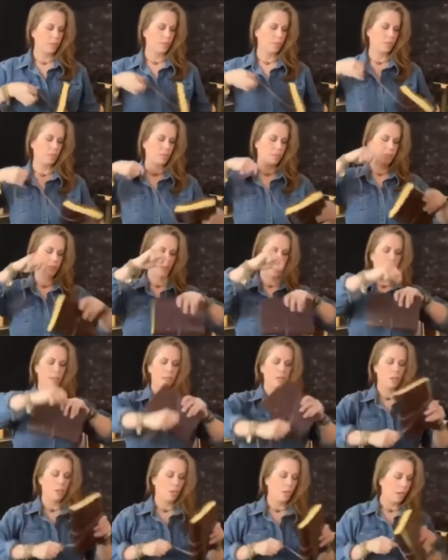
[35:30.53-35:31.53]
So there's that.
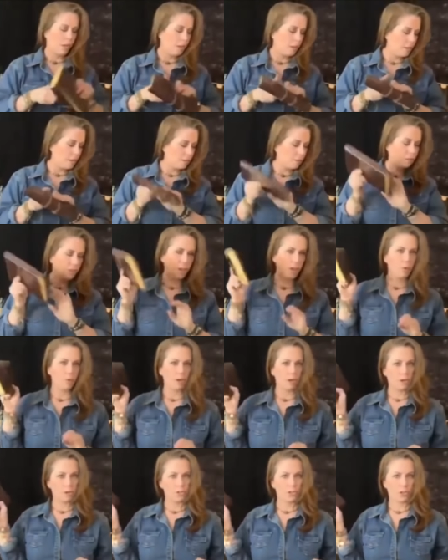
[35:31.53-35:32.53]
And another thing I
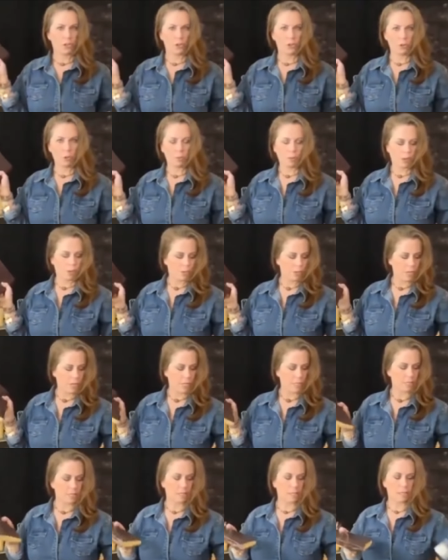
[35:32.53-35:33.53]
wanted to show you about
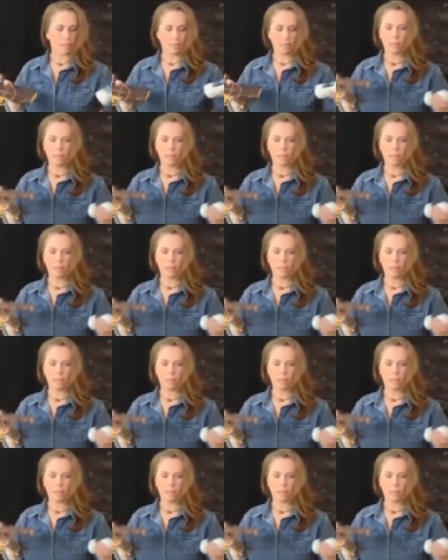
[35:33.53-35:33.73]
these